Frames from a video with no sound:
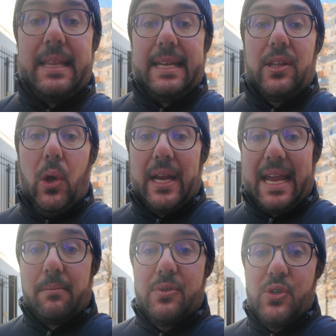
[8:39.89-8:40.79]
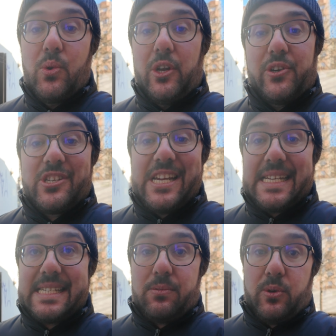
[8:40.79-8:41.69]
the Lark M2 on your
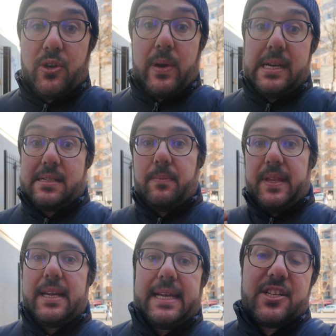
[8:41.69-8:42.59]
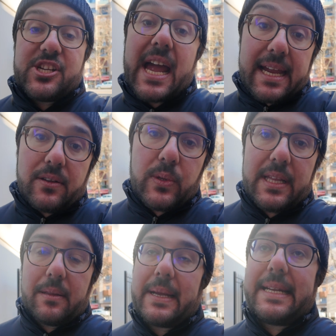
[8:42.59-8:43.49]
chest when you're wearing something like a jacket with
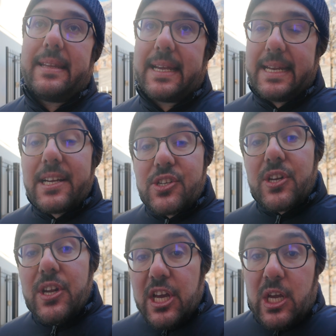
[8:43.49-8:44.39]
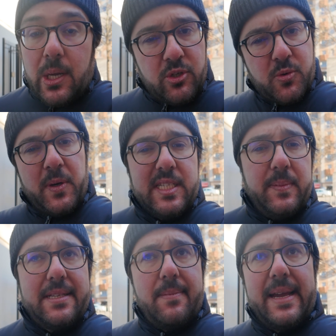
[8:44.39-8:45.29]
that magnetic connection, which brings
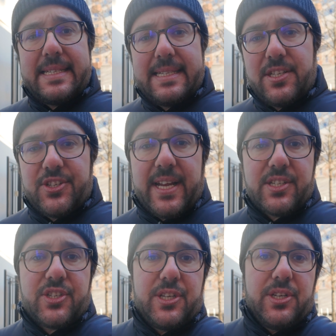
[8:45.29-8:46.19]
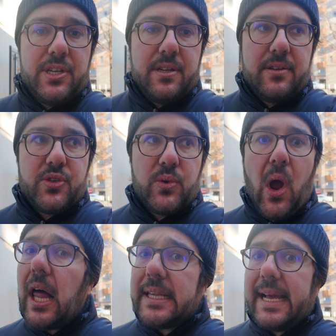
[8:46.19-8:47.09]
me to my suggestion to
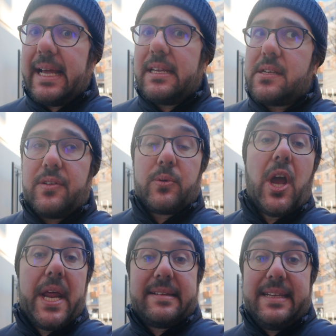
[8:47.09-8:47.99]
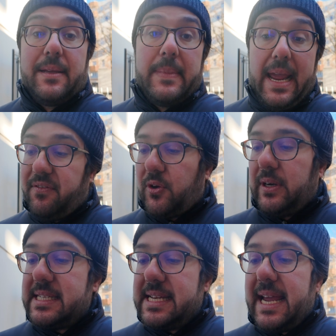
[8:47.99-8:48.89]
Hollyland, to their product team, if they're
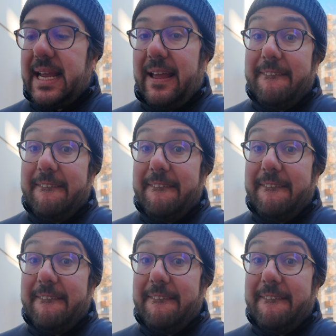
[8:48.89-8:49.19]
listening.